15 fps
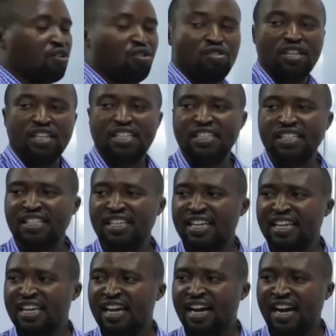only
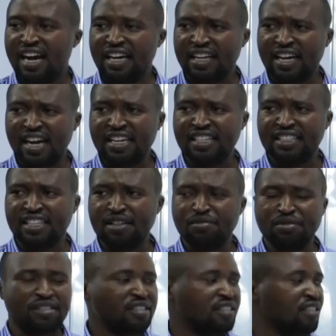R
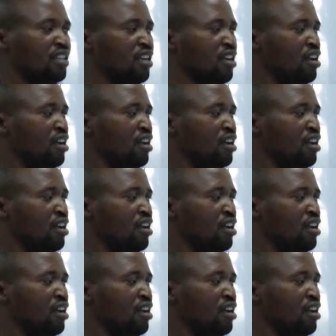items